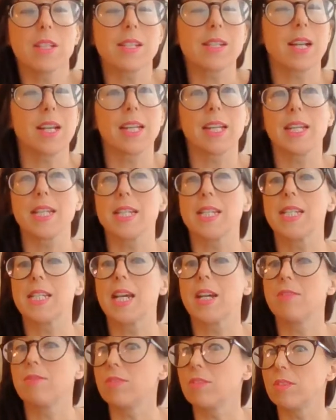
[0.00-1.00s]
as like a
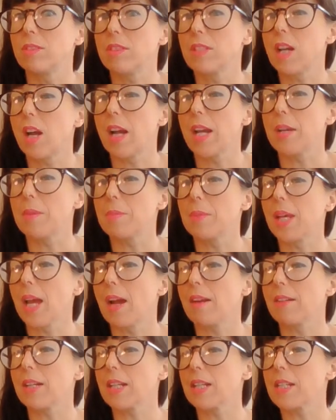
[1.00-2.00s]
devil type
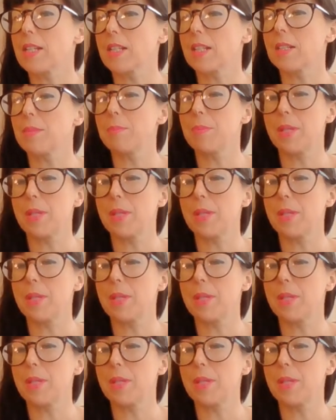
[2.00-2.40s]
character,